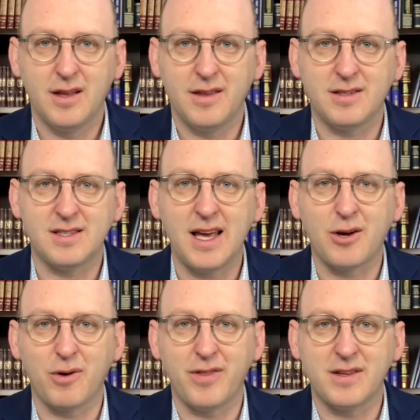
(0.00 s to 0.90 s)
the
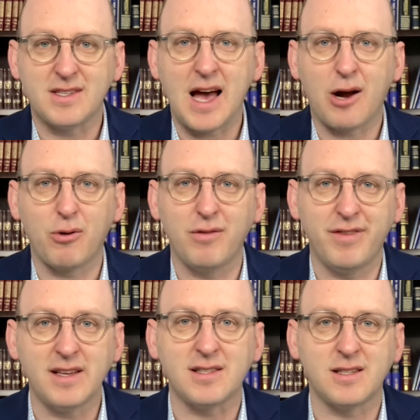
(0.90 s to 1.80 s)
sacred, the sacral
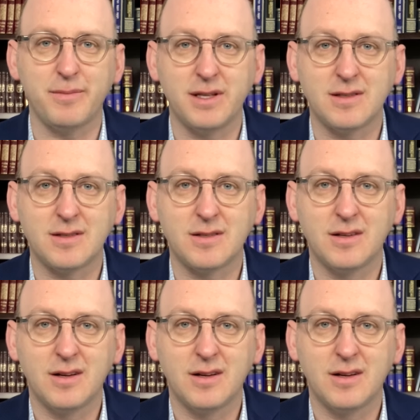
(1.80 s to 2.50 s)
vestments,